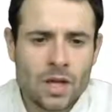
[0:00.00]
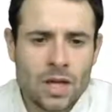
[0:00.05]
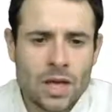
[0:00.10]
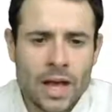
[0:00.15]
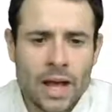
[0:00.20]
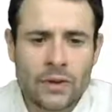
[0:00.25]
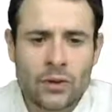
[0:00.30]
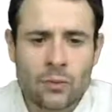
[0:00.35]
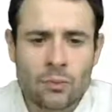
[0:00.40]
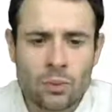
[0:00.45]

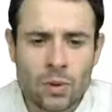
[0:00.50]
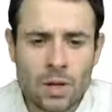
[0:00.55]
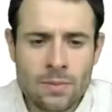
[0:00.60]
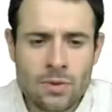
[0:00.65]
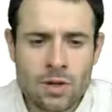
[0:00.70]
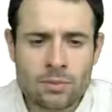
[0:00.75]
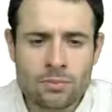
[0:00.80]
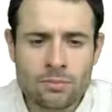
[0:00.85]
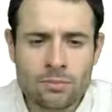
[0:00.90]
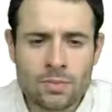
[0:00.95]
And the
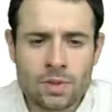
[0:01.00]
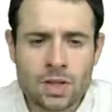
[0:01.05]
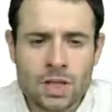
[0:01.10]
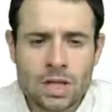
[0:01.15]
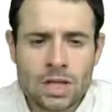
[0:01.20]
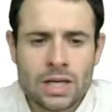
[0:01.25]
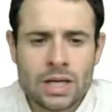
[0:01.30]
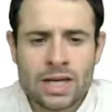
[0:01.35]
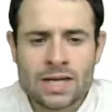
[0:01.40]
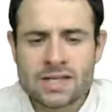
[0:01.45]
premium
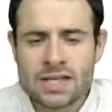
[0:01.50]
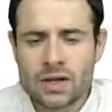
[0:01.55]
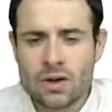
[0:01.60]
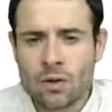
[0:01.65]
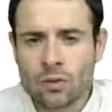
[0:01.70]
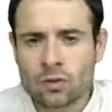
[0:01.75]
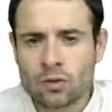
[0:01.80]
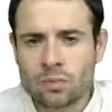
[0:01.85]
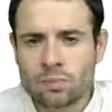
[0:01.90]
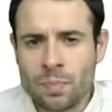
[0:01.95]
is equal
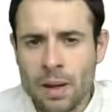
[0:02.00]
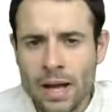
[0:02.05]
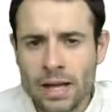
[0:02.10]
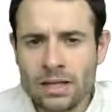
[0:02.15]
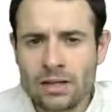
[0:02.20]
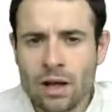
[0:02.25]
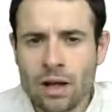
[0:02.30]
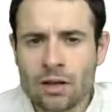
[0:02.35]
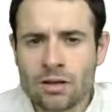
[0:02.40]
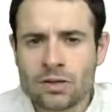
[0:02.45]
to pi
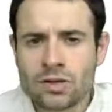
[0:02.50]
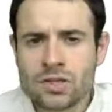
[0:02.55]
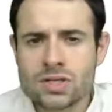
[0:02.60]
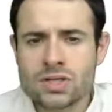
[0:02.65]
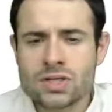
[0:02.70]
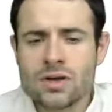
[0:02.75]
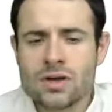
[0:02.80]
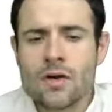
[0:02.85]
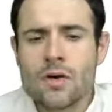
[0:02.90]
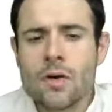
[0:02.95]
dollars
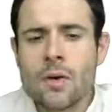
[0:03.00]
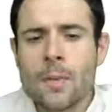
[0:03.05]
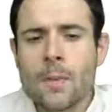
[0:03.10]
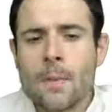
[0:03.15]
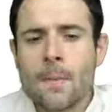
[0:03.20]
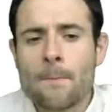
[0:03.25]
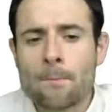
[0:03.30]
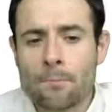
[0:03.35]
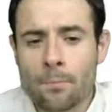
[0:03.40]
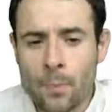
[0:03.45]

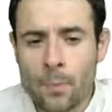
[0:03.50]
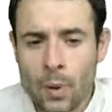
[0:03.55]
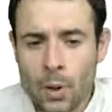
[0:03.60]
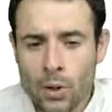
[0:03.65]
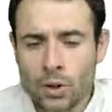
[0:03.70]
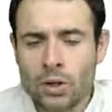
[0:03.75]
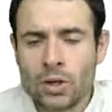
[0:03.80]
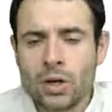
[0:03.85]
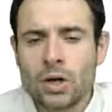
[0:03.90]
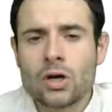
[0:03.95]

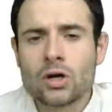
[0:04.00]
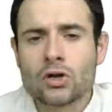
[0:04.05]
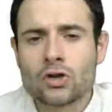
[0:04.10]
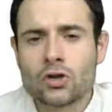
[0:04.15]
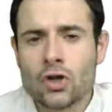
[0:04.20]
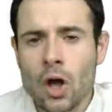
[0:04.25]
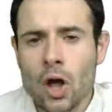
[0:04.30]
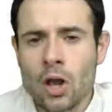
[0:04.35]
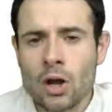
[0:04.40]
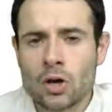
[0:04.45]
per
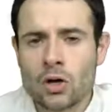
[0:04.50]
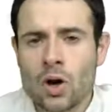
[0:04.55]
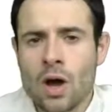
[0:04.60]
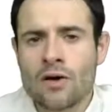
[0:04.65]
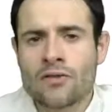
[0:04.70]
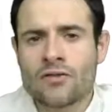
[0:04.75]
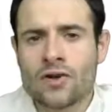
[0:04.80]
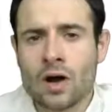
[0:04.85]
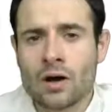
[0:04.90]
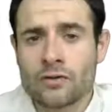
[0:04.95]
dollar of
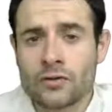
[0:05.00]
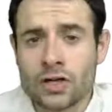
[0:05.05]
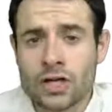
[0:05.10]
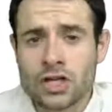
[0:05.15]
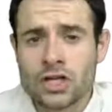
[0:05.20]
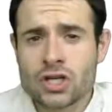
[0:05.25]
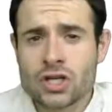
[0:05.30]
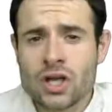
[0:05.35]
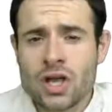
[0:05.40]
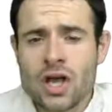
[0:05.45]

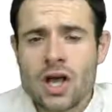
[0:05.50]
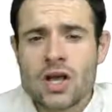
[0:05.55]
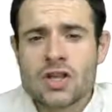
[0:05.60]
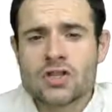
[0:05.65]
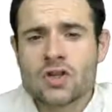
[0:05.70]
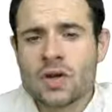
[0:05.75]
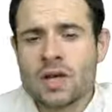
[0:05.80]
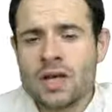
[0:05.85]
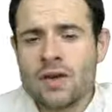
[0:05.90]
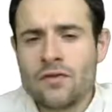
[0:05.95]
coverage.
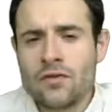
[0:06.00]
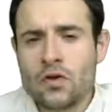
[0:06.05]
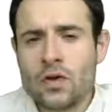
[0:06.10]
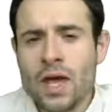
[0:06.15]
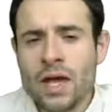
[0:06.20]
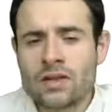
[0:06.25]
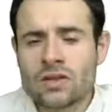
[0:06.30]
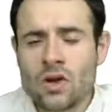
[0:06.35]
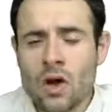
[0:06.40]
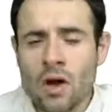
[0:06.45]
So if you
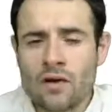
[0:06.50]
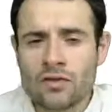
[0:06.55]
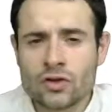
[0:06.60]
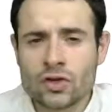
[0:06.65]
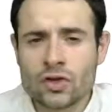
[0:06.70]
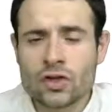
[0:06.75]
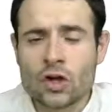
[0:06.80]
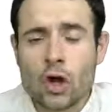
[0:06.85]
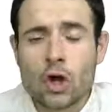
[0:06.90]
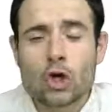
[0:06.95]
get
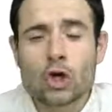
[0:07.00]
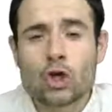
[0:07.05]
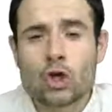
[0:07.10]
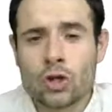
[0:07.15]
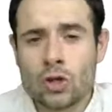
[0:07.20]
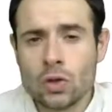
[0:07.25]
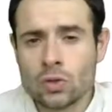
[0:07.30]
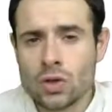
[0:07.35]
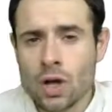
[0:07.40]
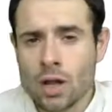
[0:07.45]
covered
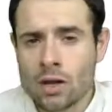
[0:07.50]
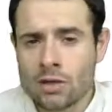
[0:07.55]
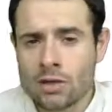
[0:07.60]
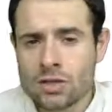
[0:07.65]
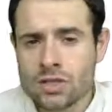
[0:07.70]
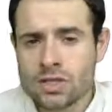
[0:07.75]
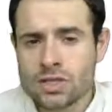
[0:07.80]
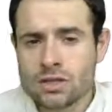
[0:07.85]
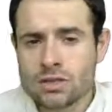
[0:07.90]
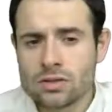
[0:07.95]
Q
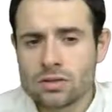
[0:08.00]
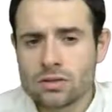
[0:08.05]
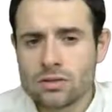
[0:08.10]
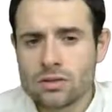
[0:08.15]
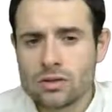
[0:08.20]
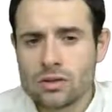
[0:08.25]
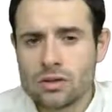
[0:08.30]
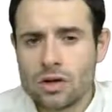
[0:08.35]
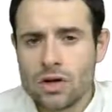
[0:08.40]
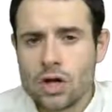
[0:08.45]
dollars,
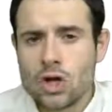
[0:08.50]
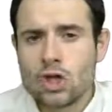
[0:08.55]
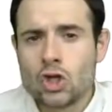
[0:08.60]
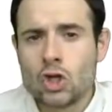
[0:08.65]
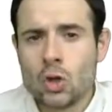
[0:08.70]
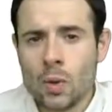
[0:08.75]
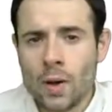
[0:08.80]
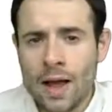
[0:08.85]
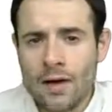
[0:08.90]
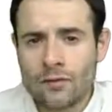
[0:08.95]
you
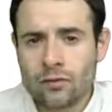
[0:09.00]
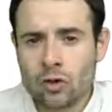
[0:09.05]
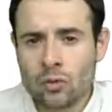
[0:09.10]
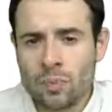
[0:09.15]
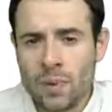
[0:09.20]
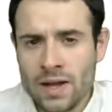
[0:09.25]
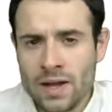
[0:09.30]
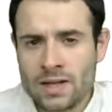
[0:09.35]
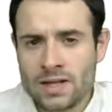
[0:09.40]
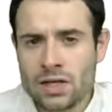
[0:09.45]
will have to
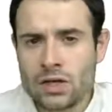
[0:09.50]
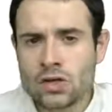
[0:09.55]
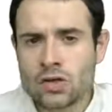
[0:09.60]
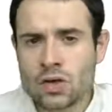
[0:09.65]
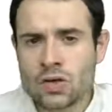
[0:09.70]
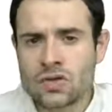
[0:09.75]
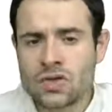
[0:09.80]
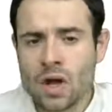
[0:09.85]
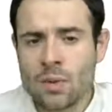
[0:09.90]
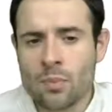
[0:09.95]
pay the
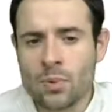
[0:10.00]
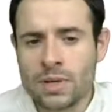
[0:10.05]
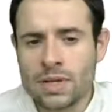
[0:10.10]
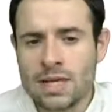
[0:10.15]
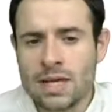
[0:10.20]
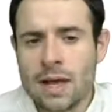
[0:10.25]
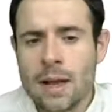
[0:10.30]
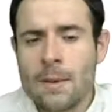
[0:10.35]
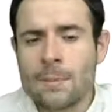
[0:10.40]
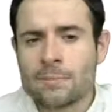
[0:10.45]
insurance company
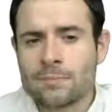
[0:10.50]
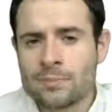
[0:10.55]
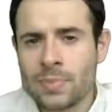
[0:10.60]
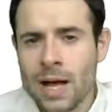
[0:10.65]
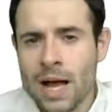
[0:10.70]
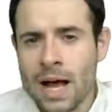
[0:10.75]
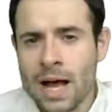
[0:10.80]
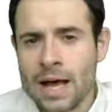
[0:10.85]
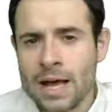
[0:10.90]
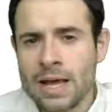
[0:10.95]

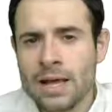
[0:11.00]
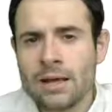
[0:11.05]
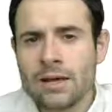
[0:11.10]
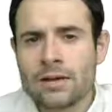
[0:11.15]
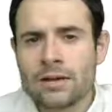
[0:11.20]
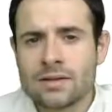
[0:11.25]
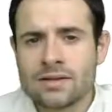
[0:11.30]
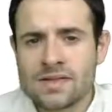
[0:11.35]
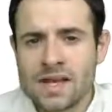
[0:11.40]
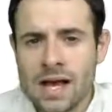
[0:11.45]
pi
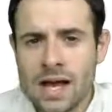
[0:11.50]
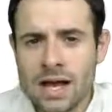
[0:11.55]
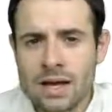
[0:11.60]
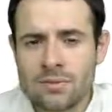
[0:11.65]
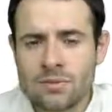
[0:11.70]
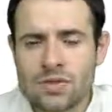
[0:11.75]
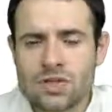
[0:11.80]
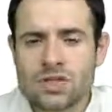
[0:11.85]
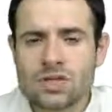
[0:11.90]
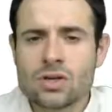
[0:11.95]

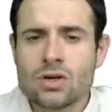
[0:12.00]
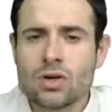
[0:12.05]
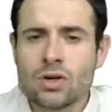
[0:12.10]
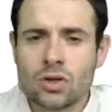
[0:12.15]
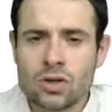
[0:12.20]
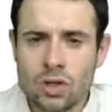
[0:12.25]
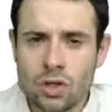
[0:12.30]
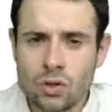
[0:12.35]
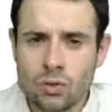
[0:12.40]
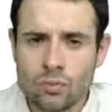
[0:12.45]
times
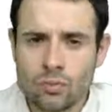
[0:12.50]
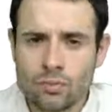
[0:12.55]
Q.